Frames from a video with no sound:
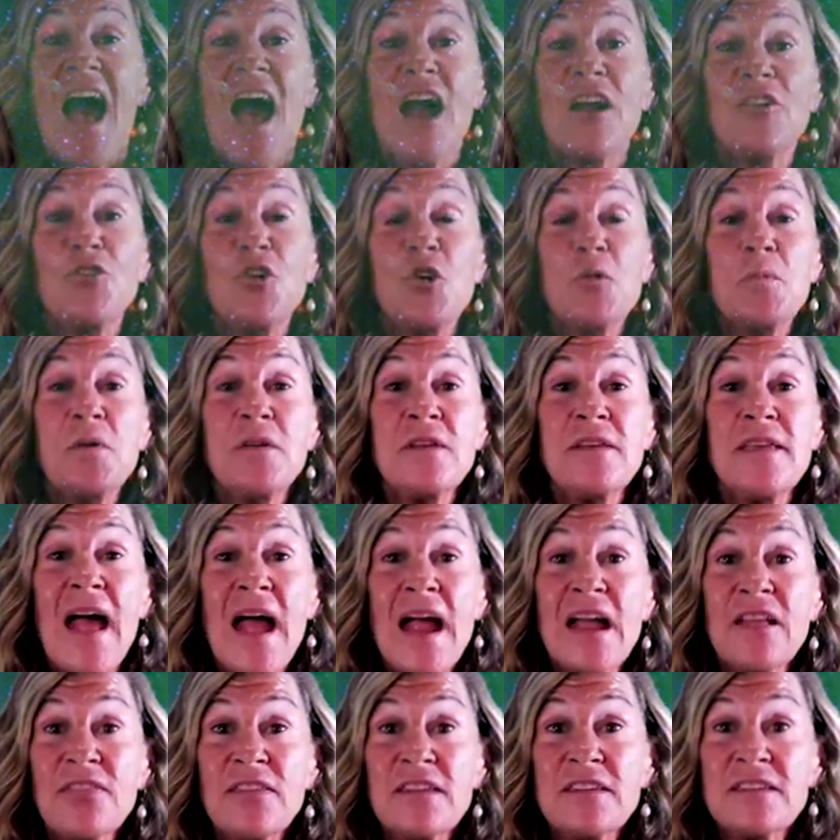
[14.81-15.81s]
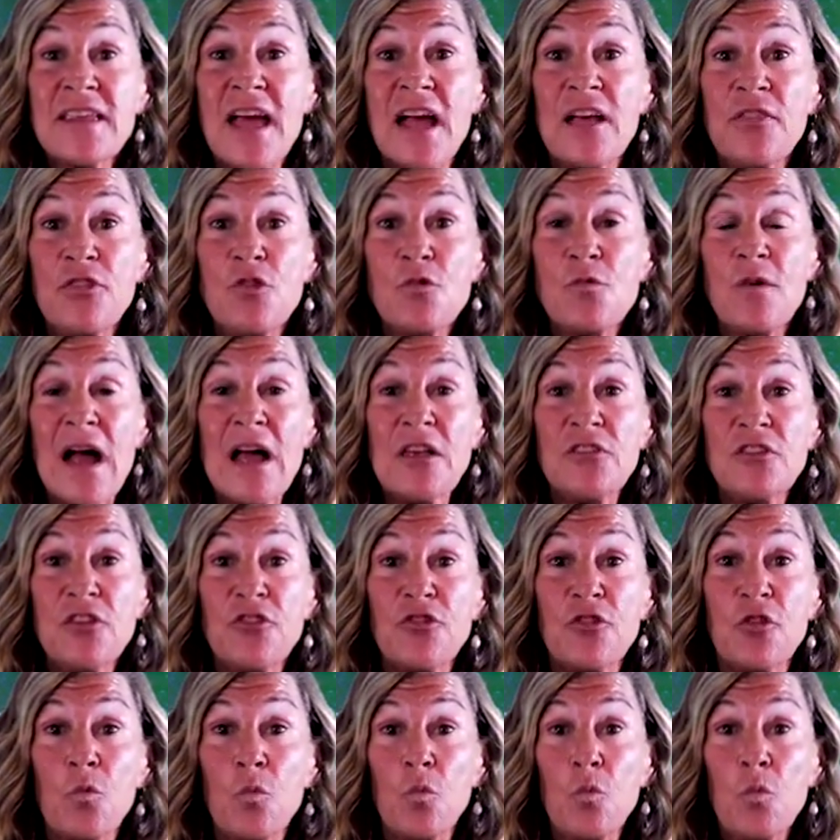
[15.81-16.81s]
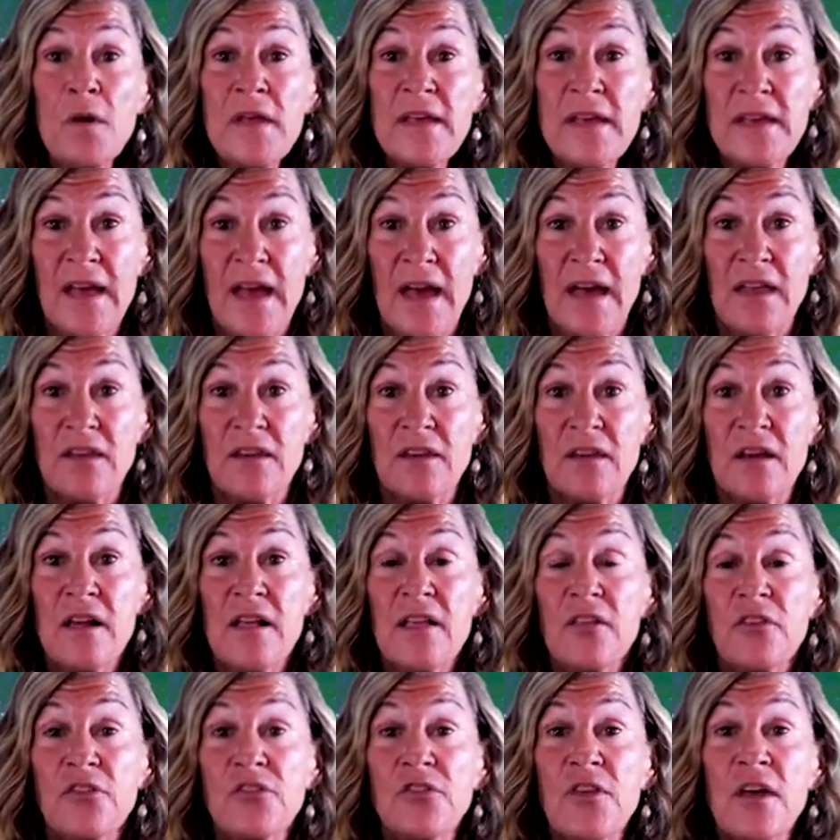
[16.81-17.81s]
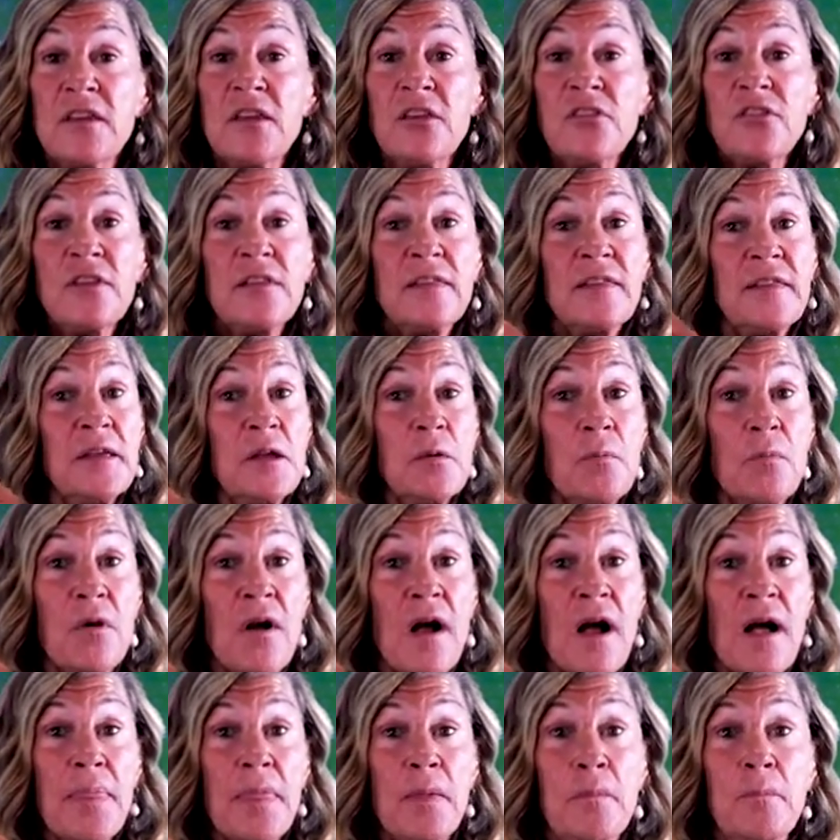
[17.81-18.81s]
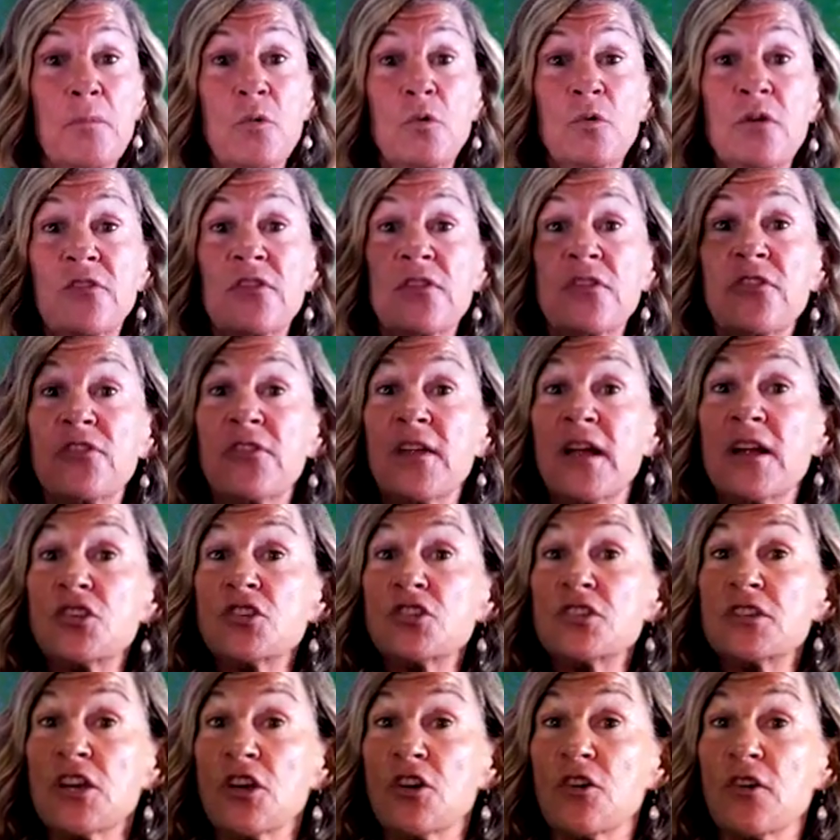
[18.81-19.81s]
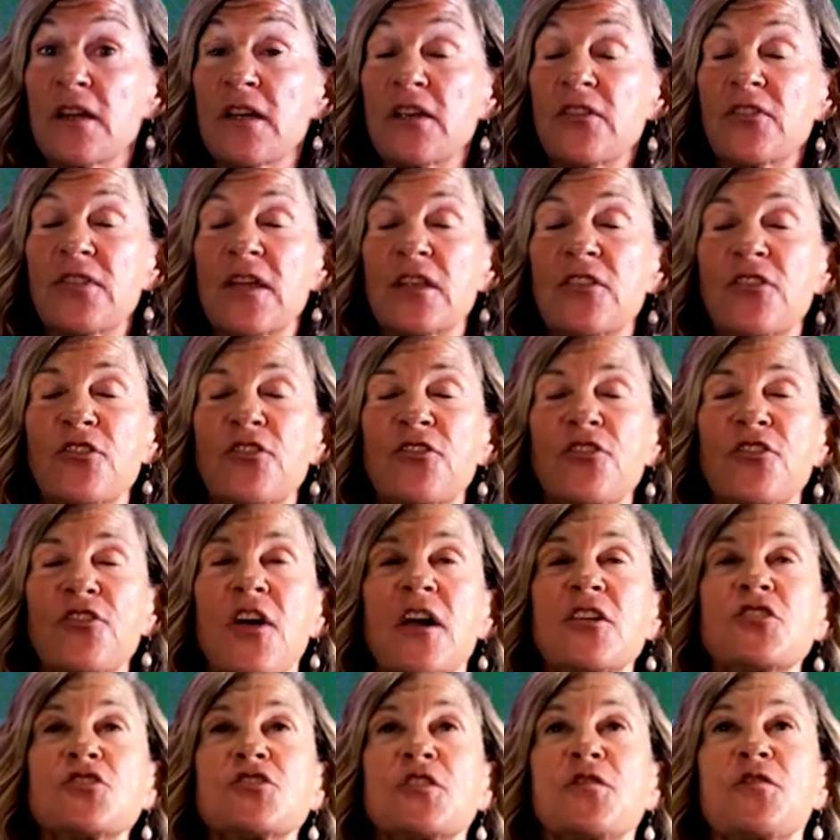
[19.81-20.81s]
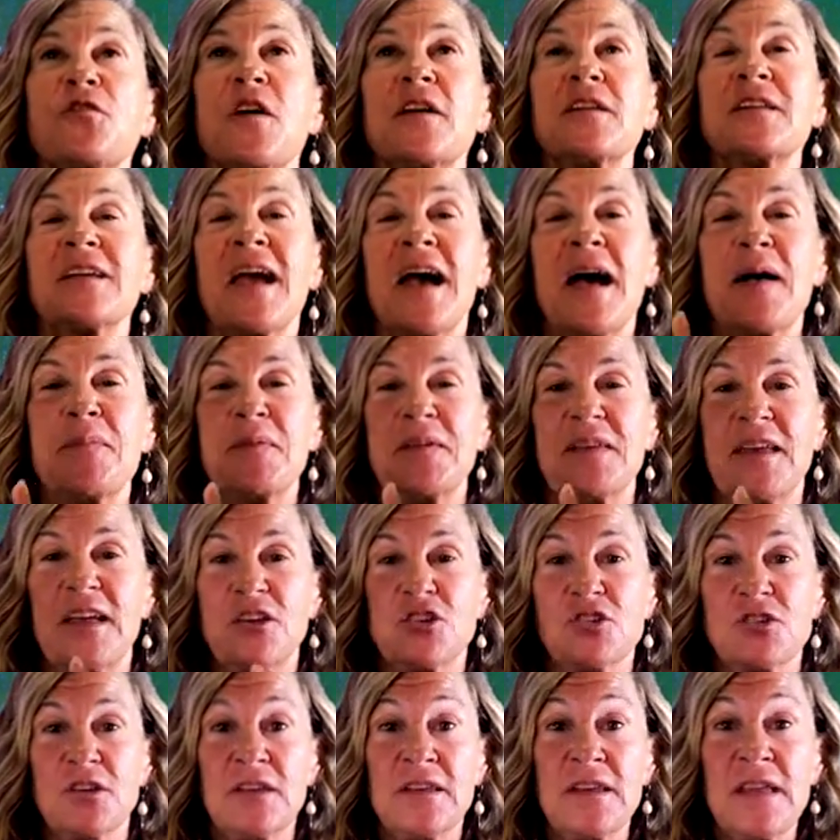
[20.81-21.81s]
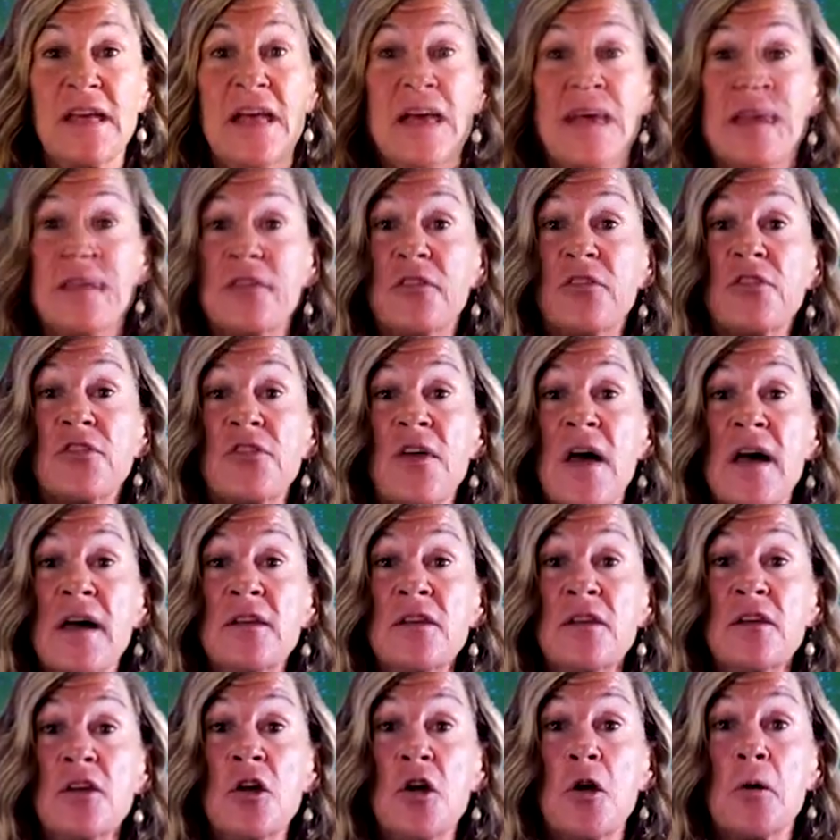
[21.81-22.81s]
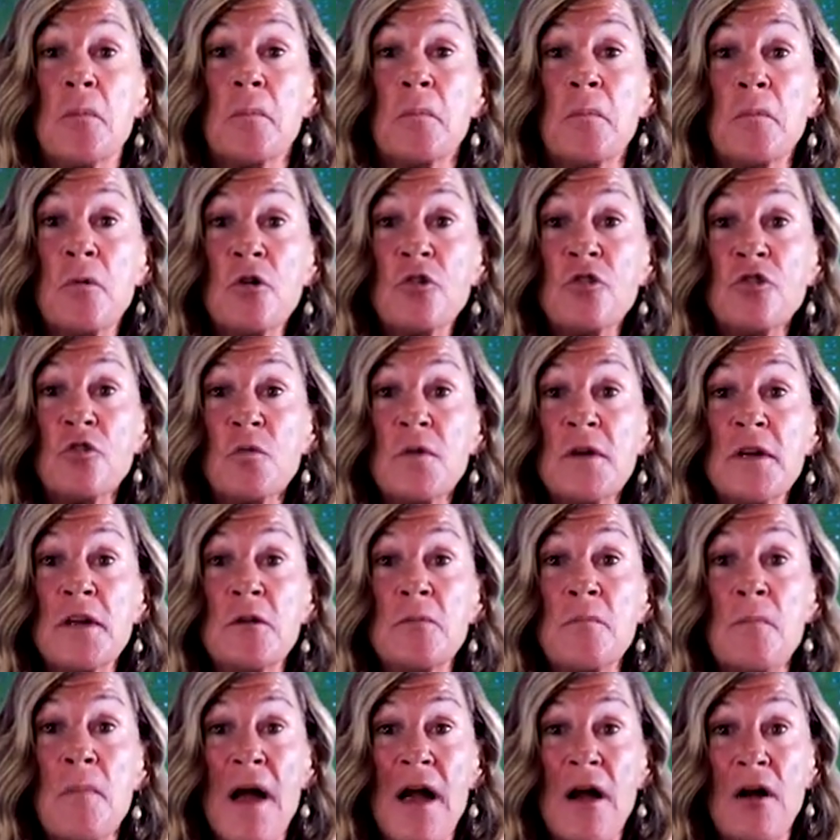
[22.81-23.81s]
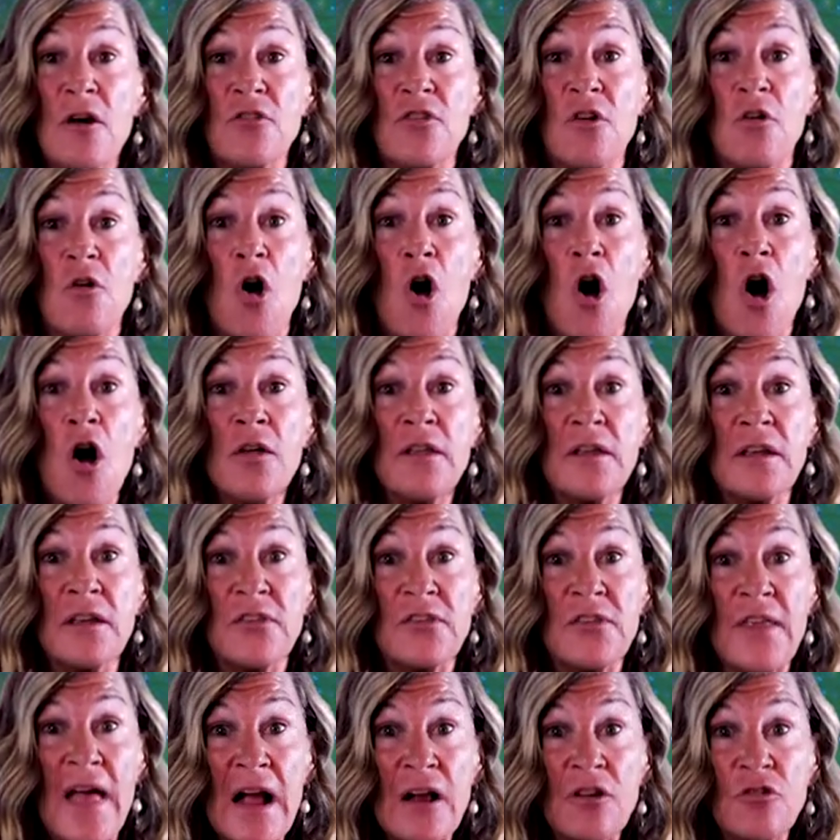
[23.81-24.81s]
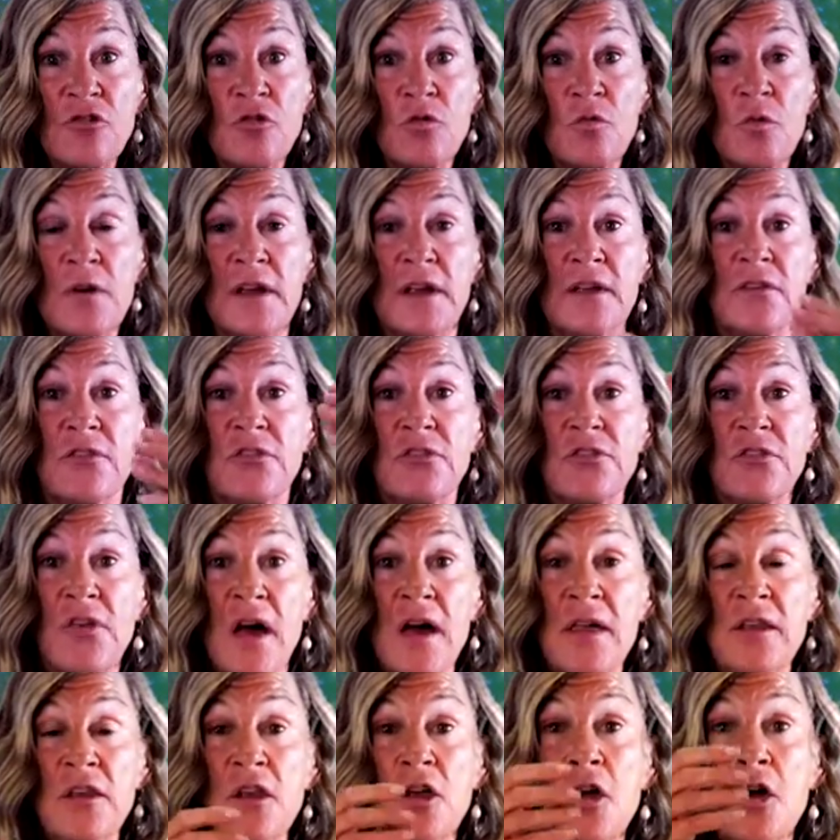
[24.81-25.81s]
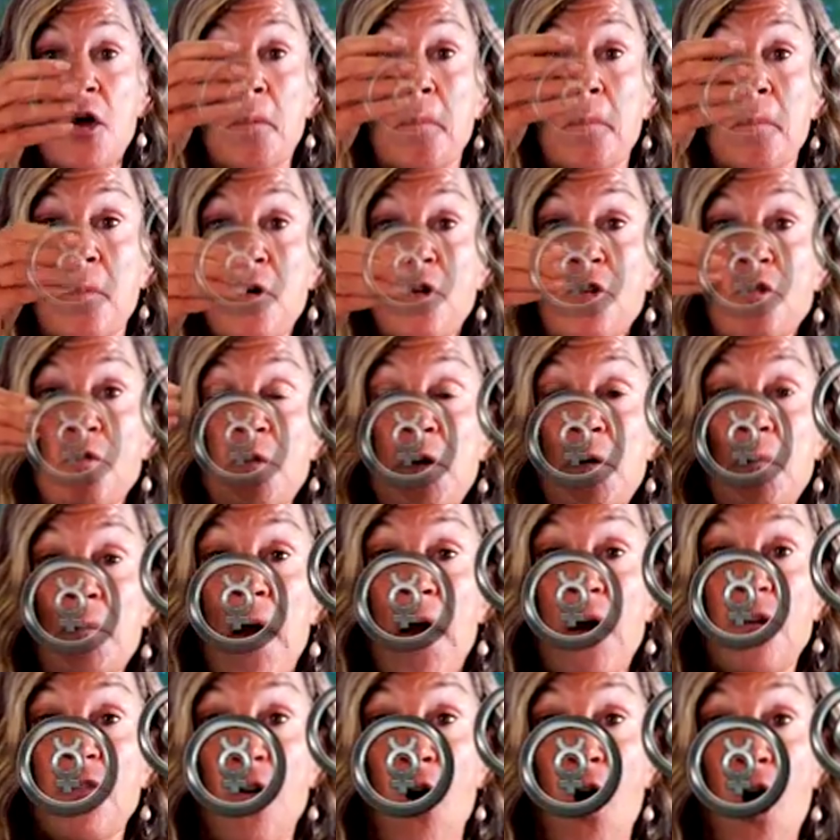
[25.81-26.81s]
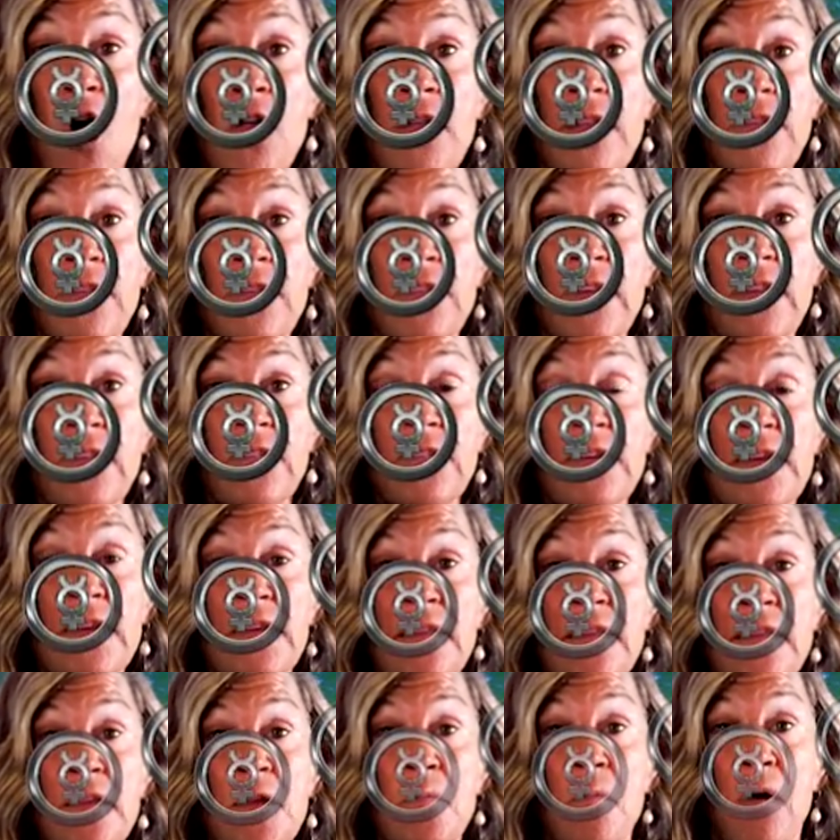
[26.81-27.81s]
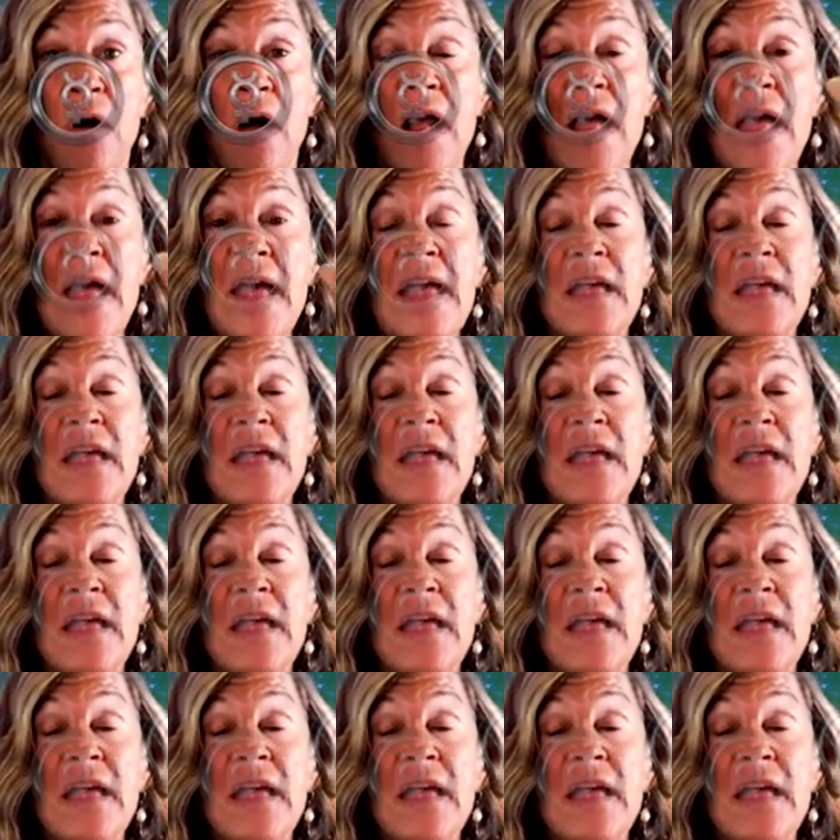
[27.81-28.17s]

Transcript: October 9th and 10th, you guys, it's the weekend. Sun is in Libra, the moon is in Sagittarius. That's such a fun combination. The sun, Mercury, and Mars are all exact degrees. Sun, Mercury, Mars, all at 16 Libra.